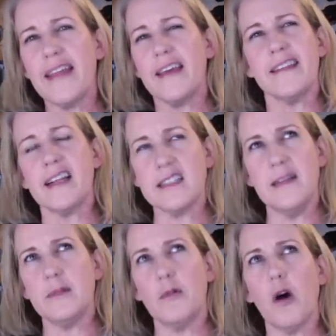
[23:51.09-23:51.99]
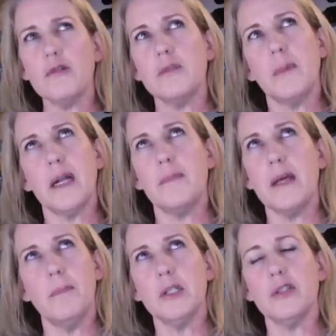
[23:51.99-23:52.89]
I think that seems gross, but
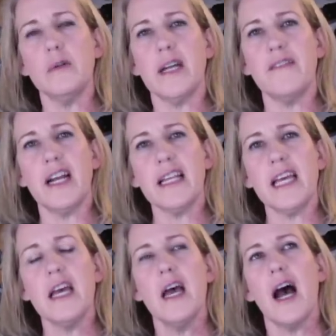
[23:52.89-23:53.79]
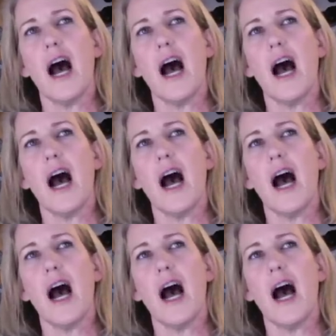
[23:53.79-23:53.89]
people do it evidently.